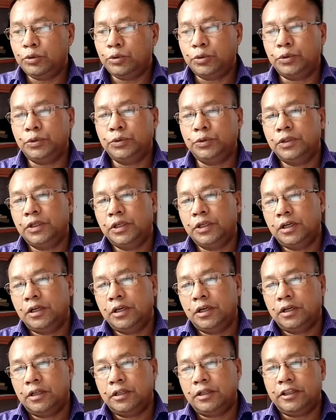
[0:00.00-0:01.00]
to
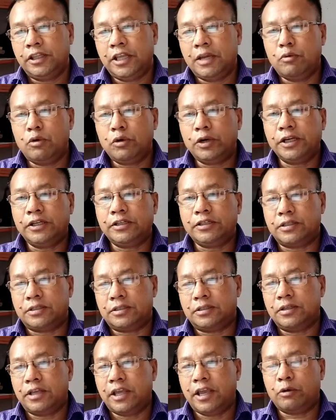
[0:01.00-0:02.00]

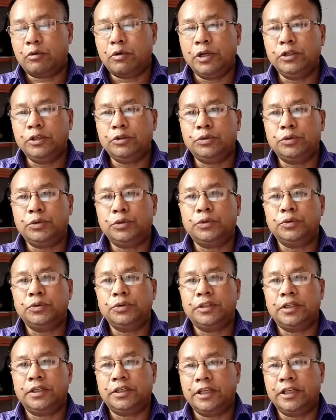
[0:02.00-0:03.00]
Democritus, according to
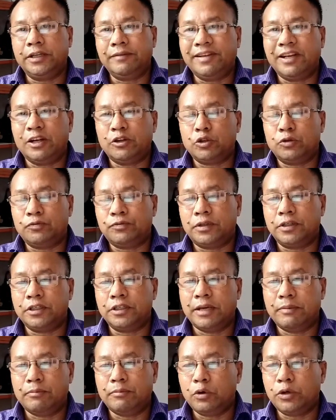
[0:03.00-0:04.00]
the Greek philosopher
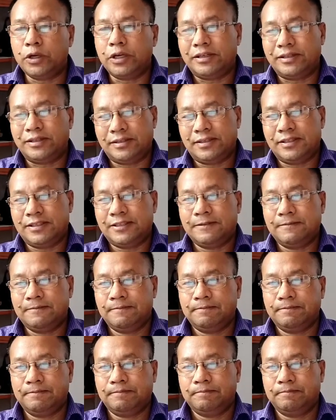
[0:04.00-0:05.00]
Democritus,
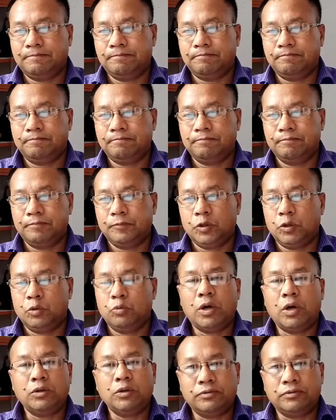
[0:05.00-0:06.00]

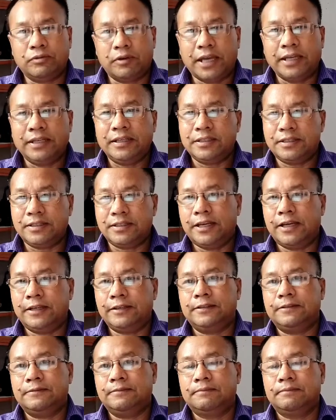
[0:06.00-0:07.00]
what we find is
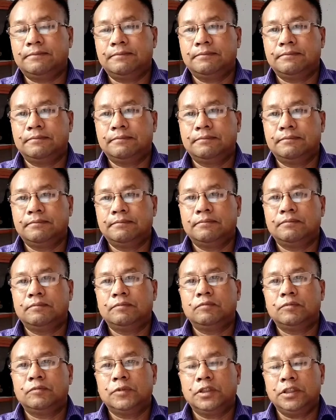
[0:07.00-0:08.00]
that
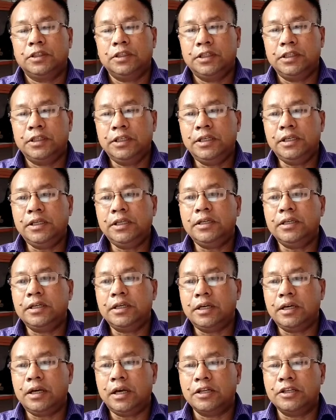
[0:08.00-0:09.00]

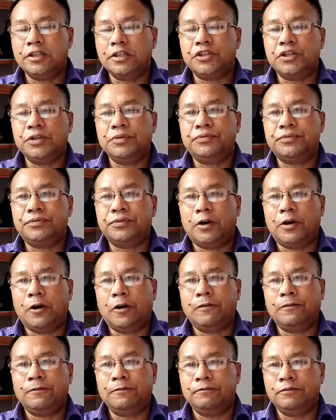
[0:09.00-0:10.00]
he conceived
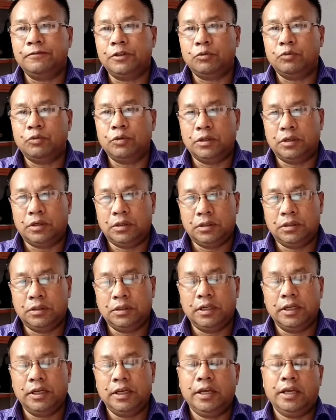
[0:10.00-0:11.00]
of the
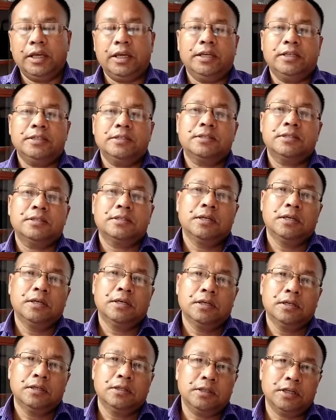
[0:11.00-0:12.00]
world as
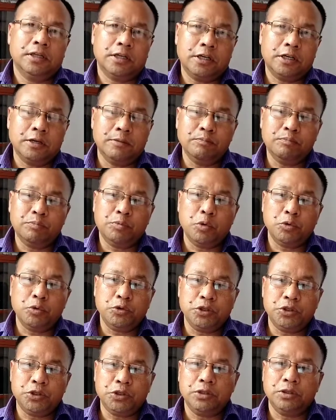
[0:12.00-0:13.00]
the
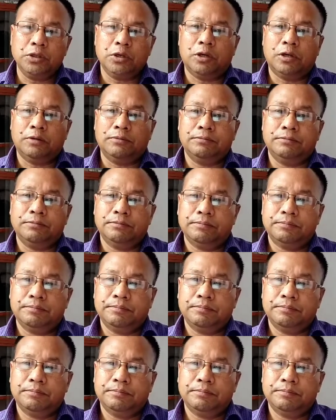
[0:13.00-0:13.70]
composition of,